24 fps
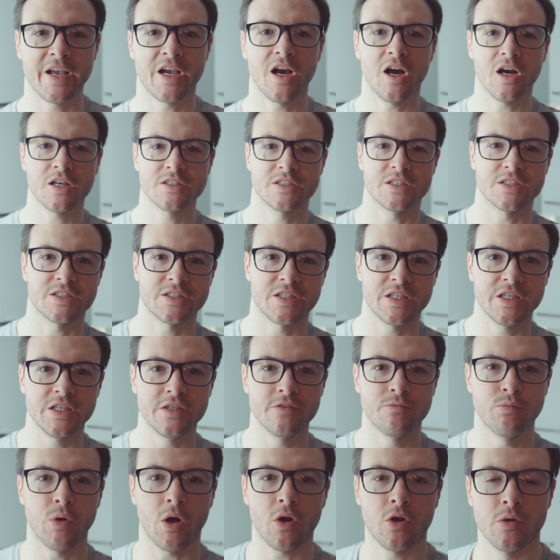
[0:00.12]
guys, it's
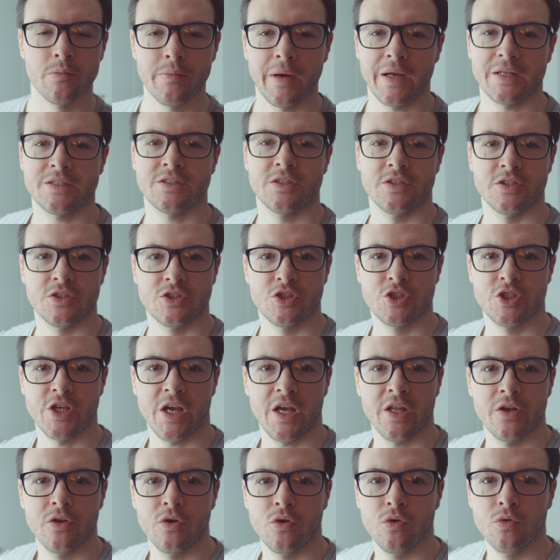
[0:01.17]
Steve. Welcome back to the
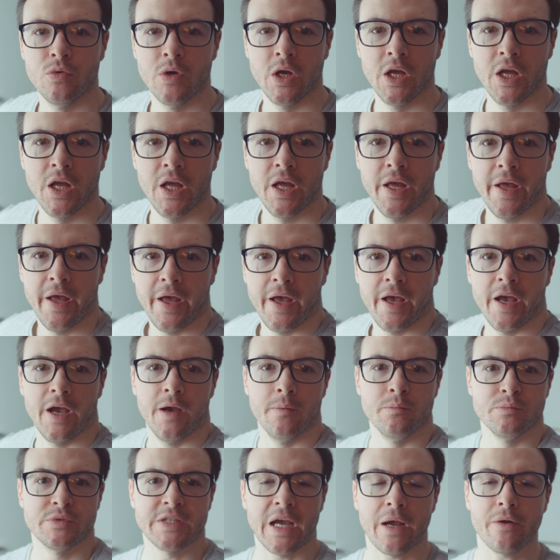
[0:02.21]
channel.
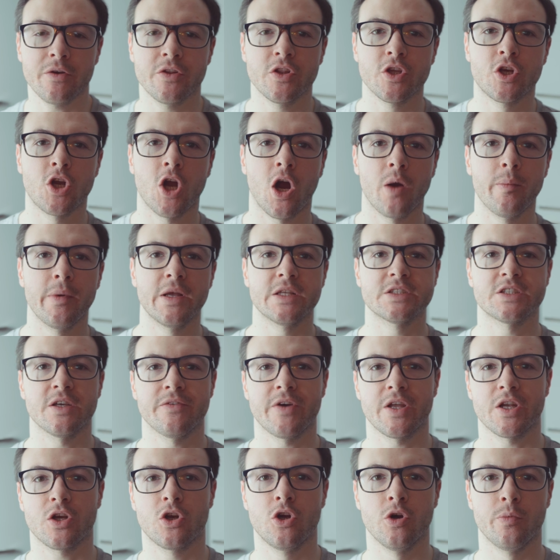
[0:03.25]
Down in the comments, I've
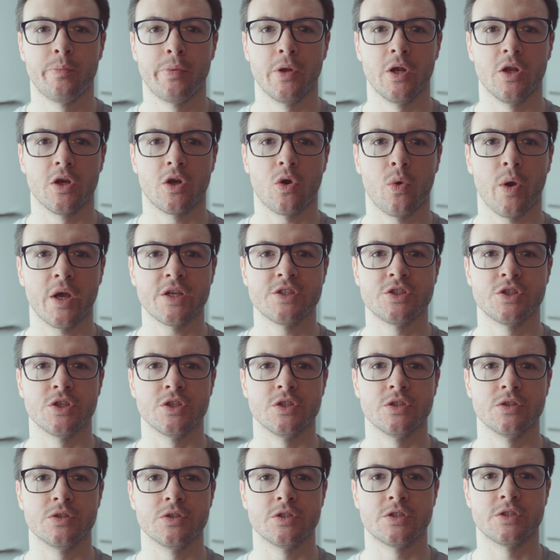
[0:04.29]
had a couple of
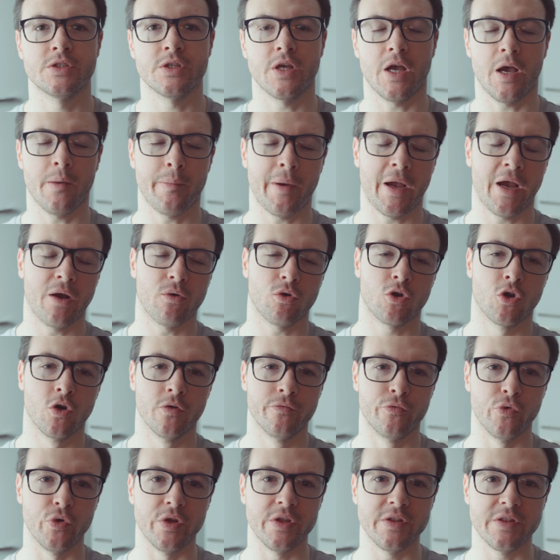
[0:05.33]
questions about
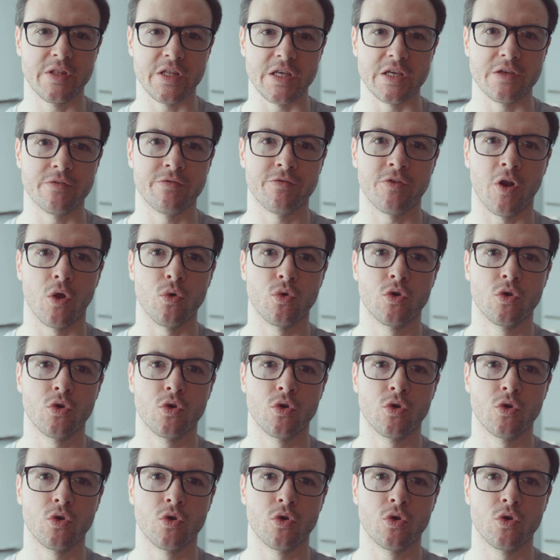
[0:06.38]
covering the flow